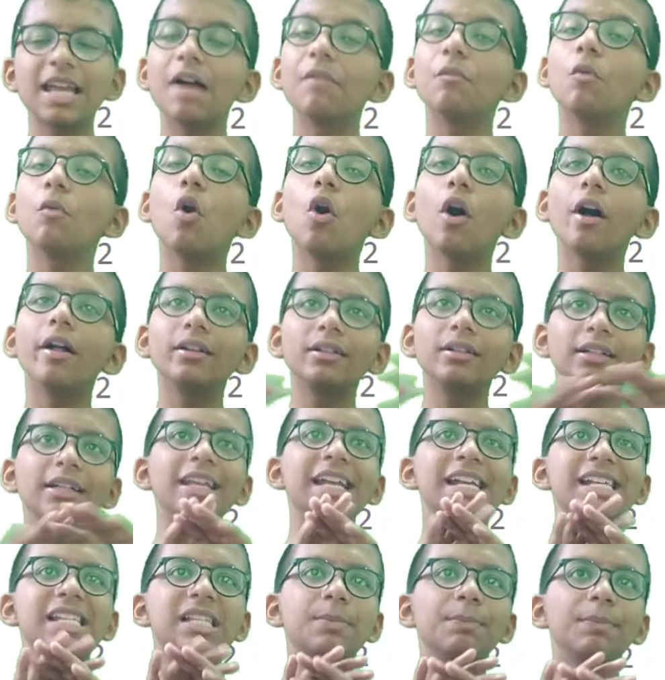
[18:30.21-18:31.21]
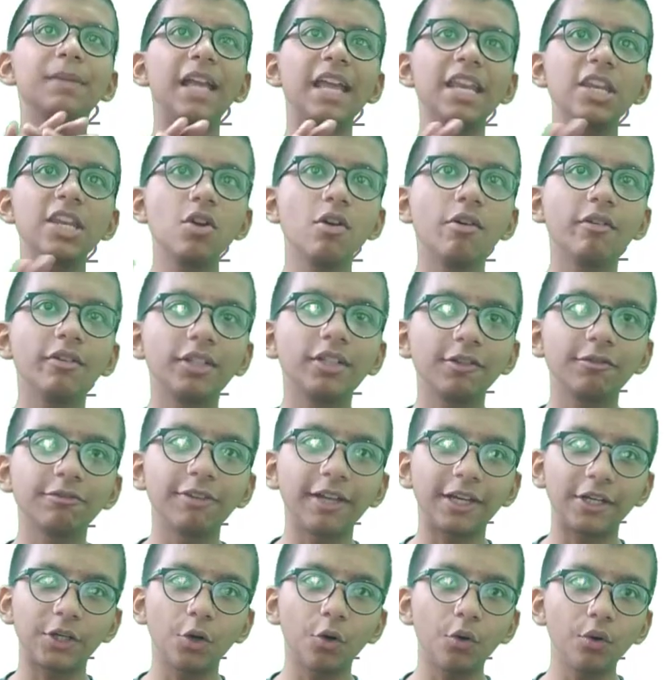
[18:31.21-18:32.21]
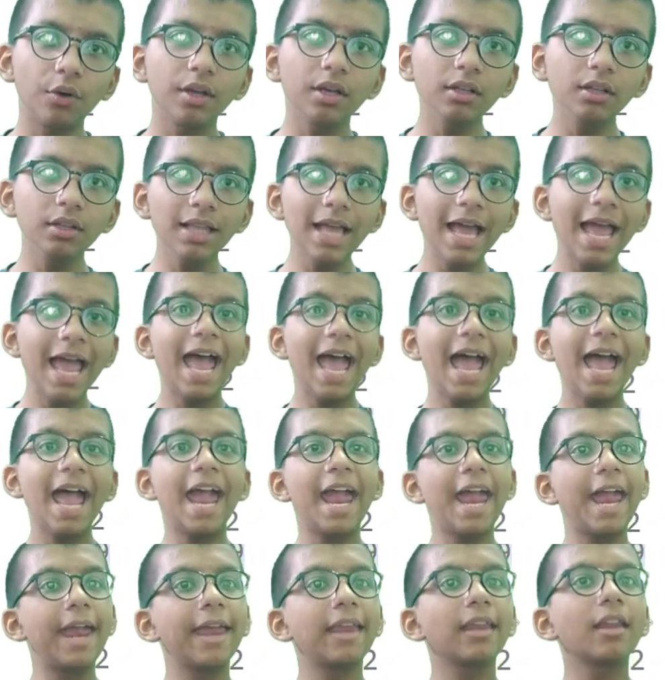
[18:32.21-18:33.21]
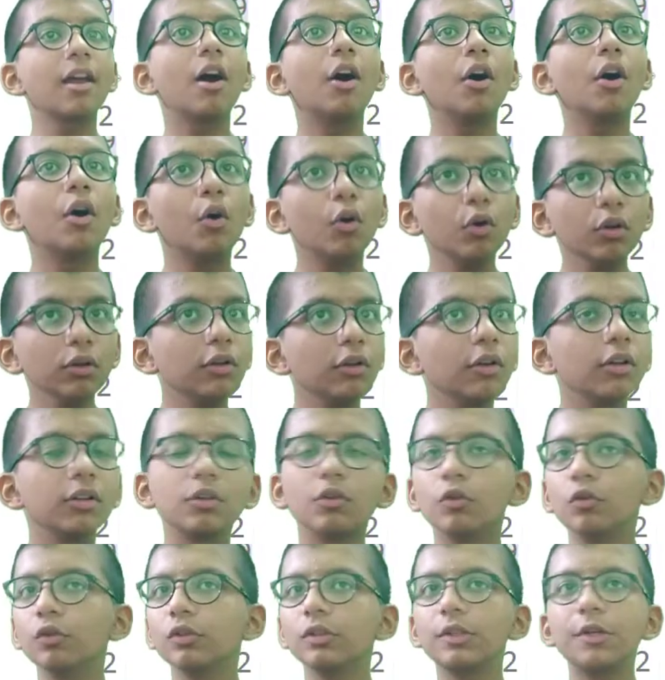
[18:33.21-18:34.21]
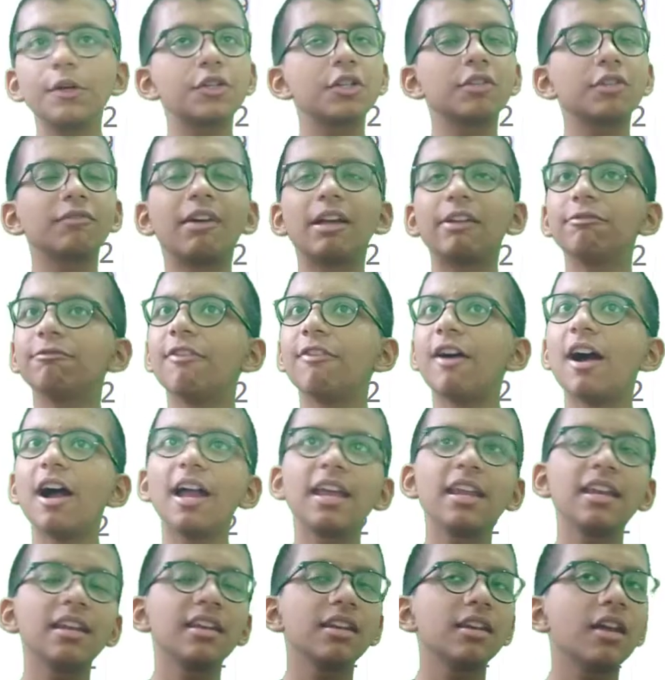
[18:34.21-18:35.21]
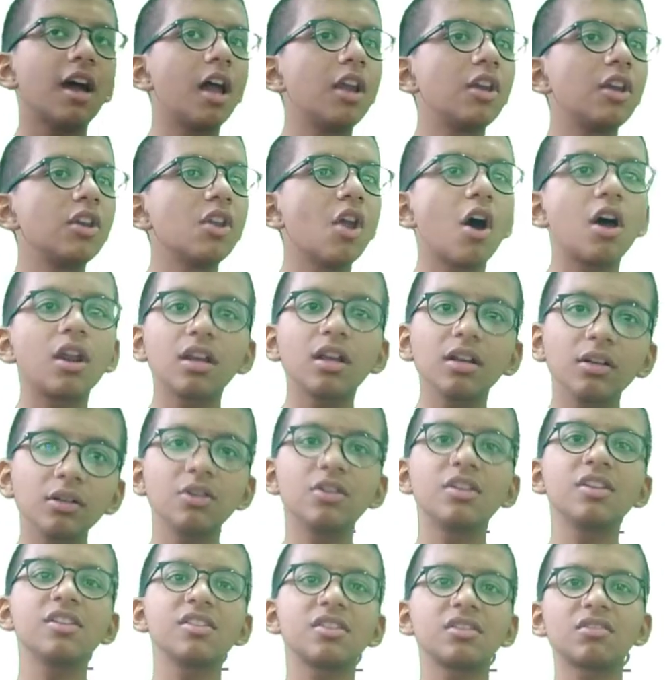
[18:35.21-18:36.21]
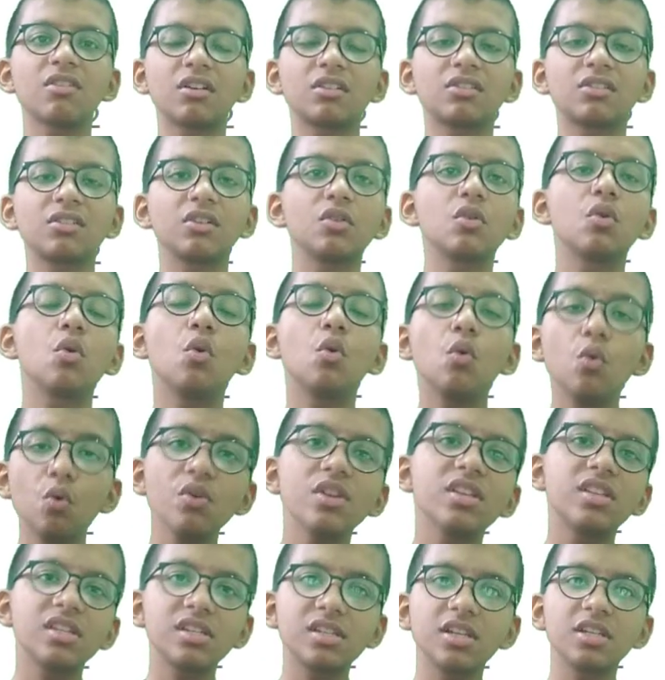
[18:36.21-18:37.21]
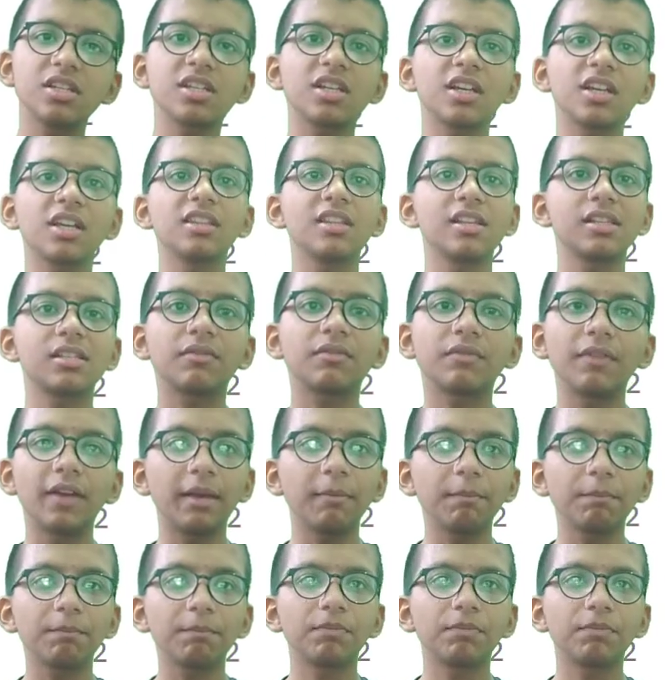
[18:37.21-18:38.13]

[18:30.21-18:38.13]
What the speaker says: I've already explained you all the factorial, and on whole YouTube I find not a good instructor who is teaching in this way.